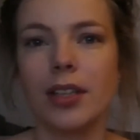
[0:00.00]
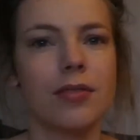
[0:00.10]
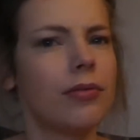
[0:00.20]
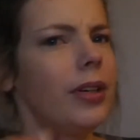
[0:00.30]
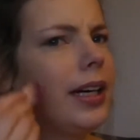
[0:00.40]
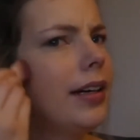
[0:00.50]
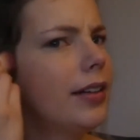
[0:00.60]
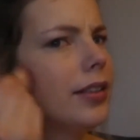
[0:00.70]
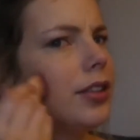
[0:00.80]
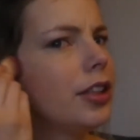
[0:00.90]
really hard
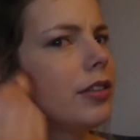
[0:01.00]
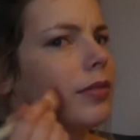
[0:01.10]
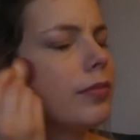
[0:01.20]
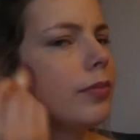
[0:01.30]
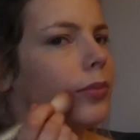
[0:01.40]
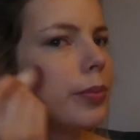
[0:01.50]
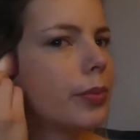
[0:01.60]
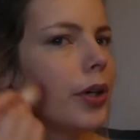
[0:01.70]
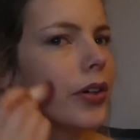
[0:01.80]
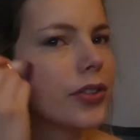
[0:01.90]
to do
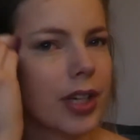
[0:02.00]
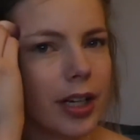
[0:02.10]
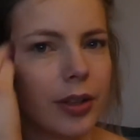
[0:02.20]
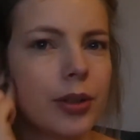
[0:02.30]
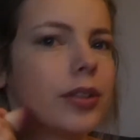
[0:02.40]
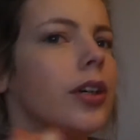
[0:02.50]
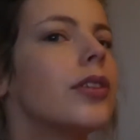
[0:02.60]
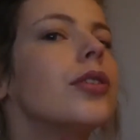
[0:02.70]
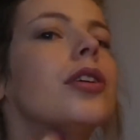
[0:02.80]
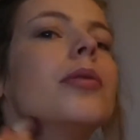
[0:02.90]
bronzer or
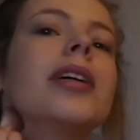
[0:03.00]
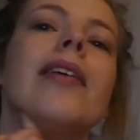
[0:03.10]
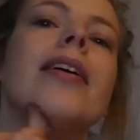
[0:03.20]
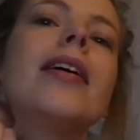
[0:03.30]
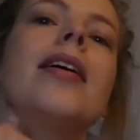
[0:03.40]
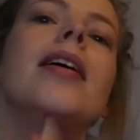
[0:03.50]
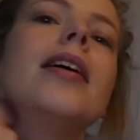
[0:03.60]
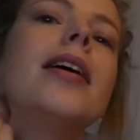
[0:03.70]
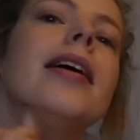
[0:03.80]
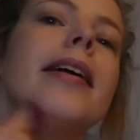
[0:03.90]
contour or whatever
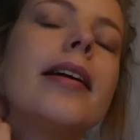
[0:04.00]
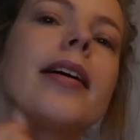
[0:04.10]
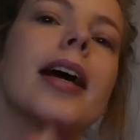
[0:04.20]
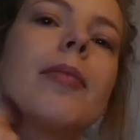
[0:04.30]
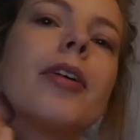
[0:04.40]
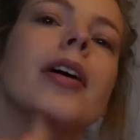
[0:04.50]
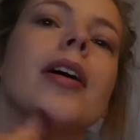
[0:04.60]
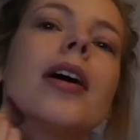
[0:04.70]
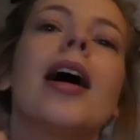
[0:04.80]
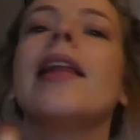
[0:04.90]
in the camera.
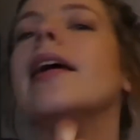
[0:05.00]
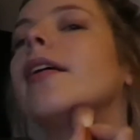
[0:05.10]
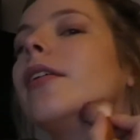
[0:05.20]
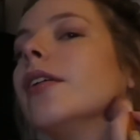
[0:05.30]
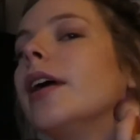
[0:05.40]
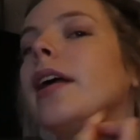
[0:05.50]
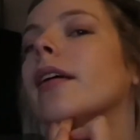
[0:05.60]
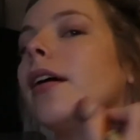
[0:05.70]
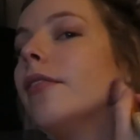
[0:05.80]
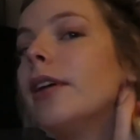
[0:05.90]
And then underneath,
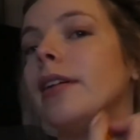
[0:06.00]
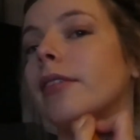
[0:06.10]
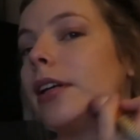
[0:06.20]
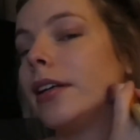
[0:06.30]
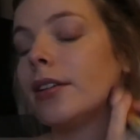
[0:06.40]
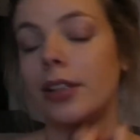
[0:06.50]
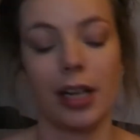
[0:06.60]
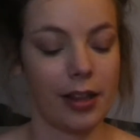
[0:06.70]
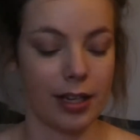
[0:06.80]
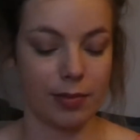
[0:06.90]
I really do
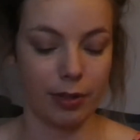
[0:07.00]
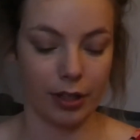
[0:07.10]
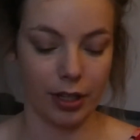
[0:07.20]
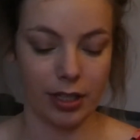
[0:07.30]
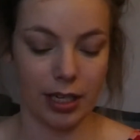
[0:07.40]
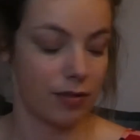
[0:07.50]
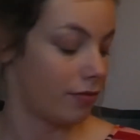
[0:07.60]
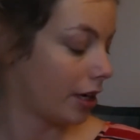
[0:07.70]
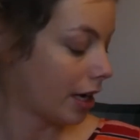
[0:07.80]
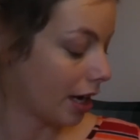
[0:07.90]
like this product.
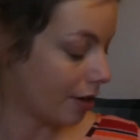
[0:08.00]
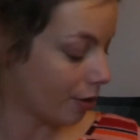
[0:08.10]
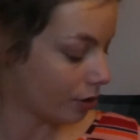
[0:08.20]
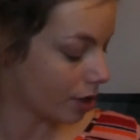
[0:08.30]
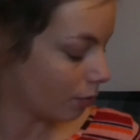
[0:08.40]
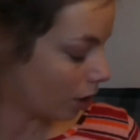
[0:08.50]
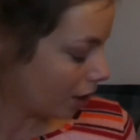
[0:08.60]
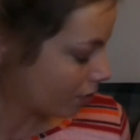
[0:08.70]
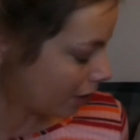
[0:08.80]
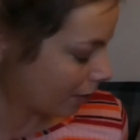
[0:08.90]
And it also
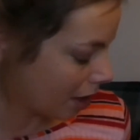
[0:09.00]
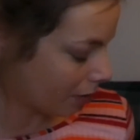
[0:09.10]
works really well with